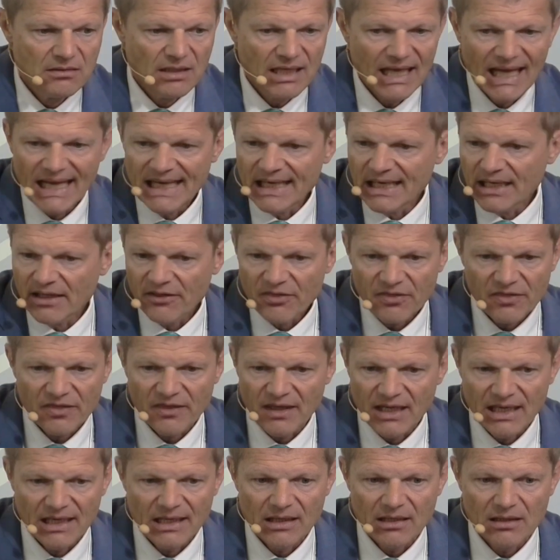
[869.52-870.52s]

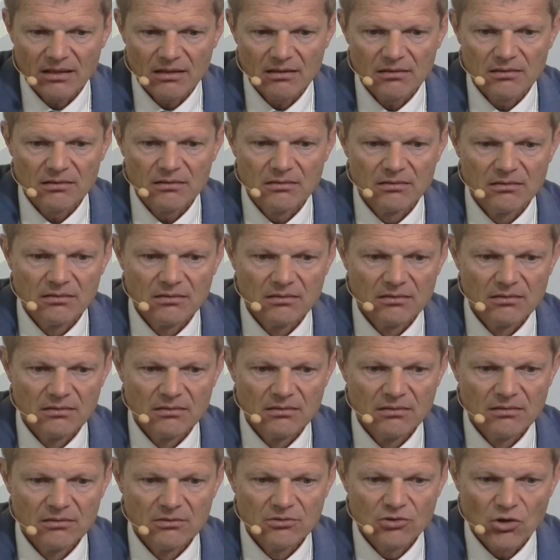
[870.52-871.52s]
anything
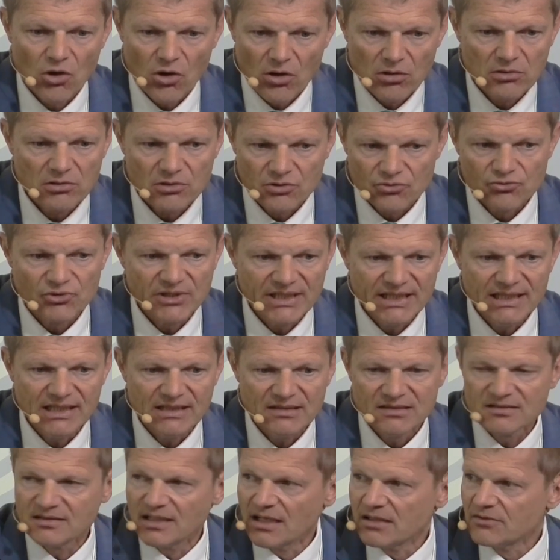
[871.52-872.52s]

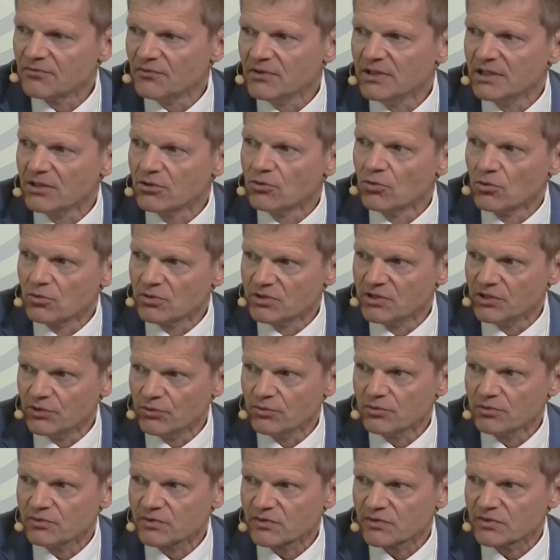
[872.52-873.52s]
concrete that we could
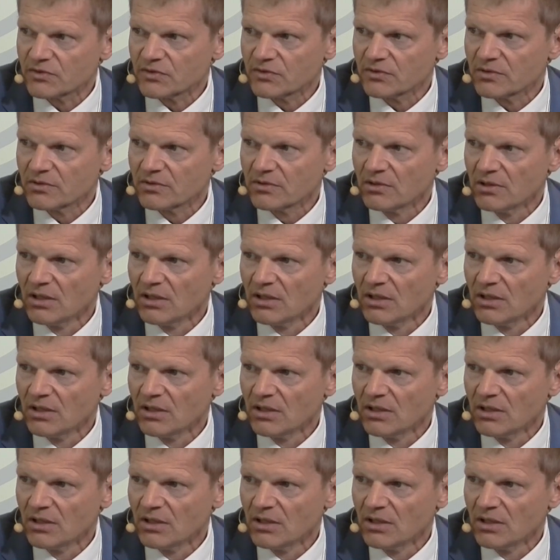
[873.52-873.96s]
use.